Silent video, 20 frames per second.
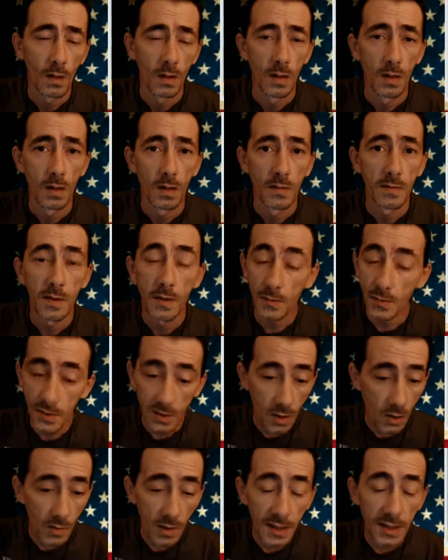There's
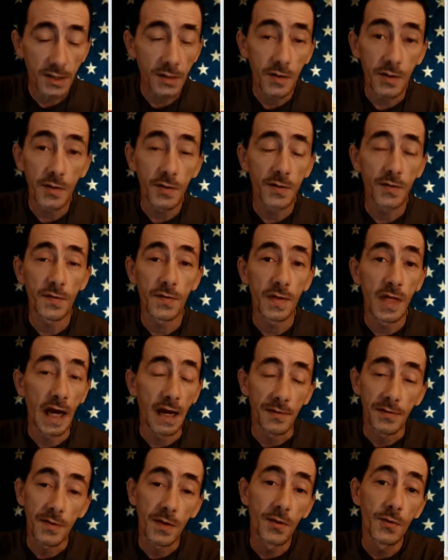no excuse for
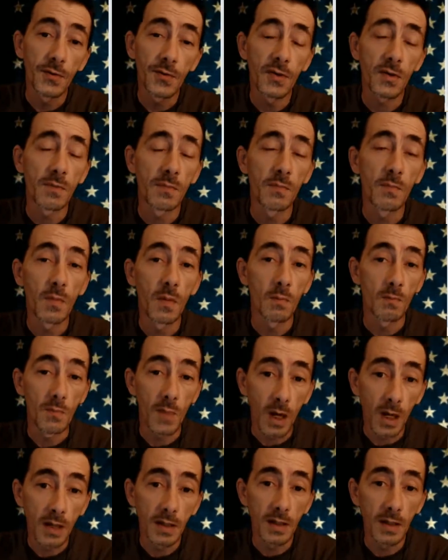that. Those are
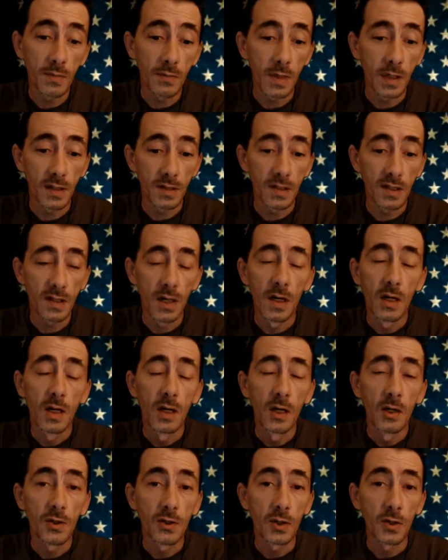monuments
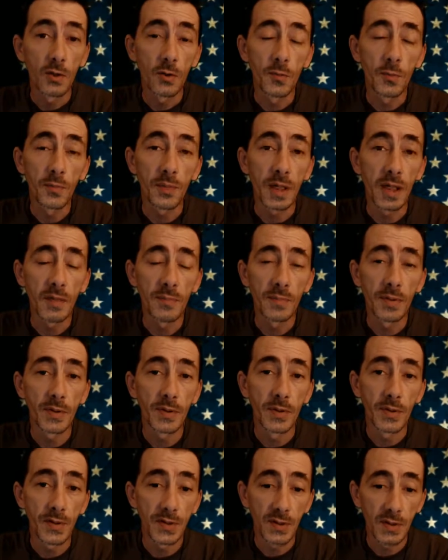to
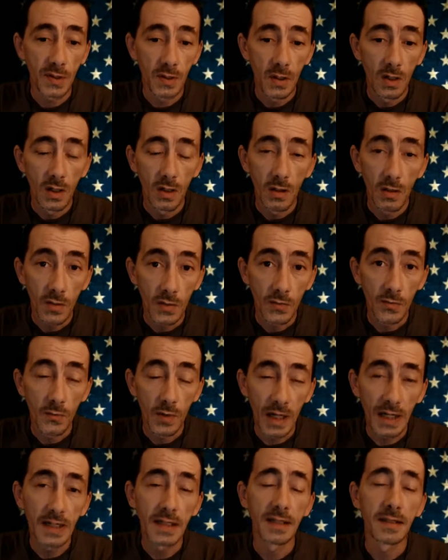people's
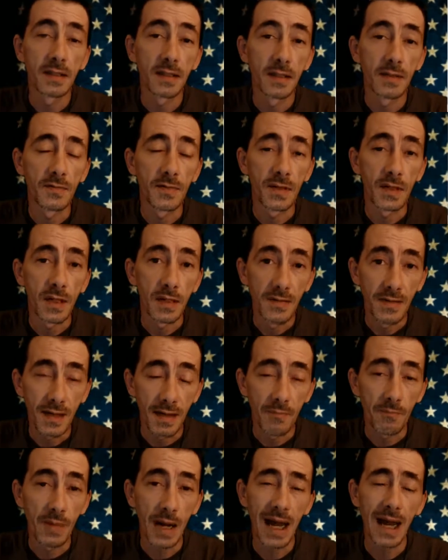relatives
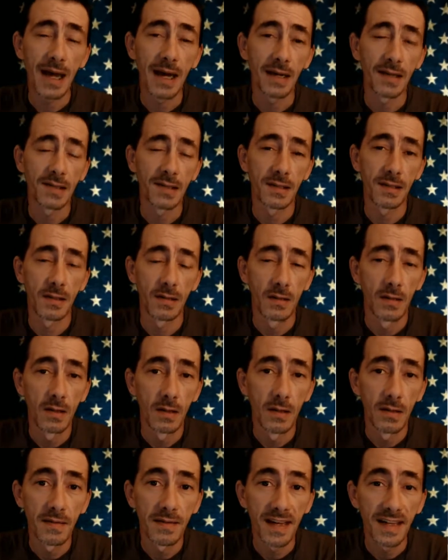that passed.
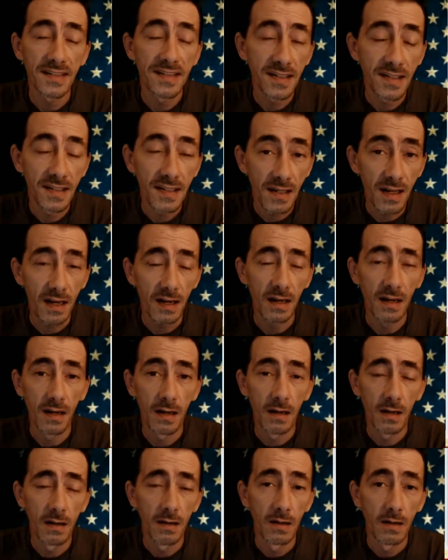That's sick.
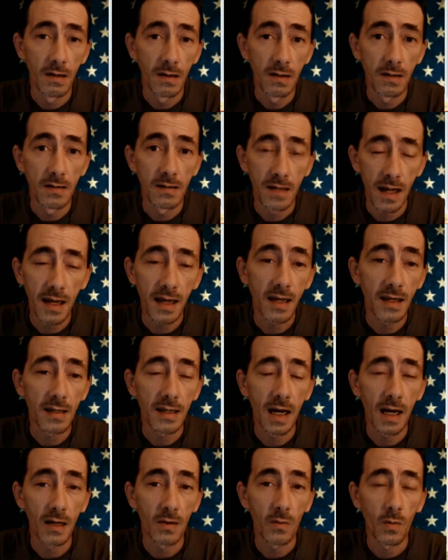Taking
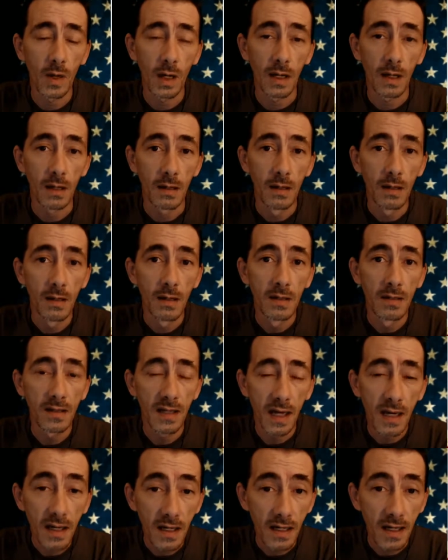that away.
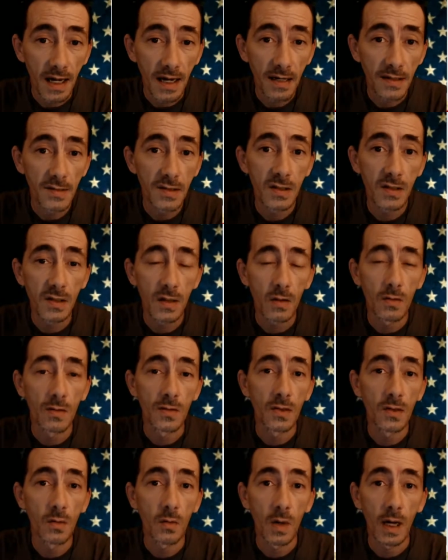Taking headstones
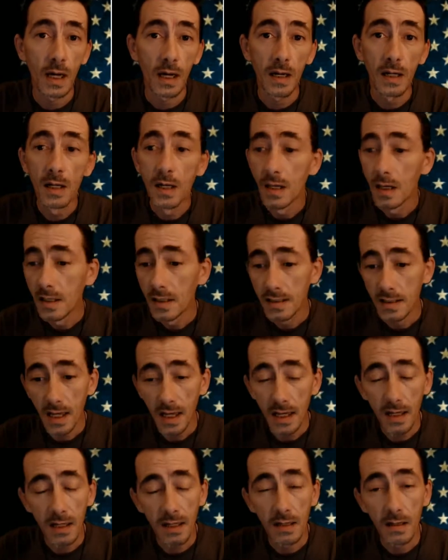away.
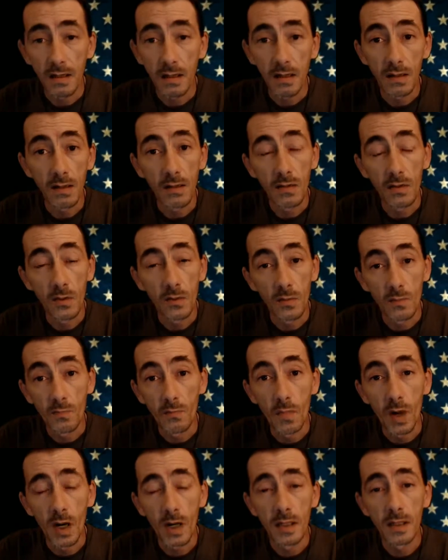Taking,
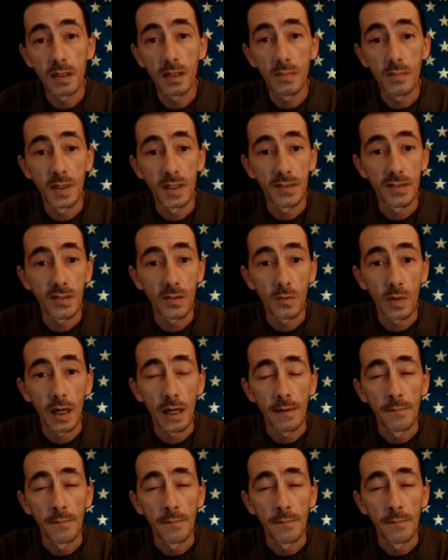monuments away.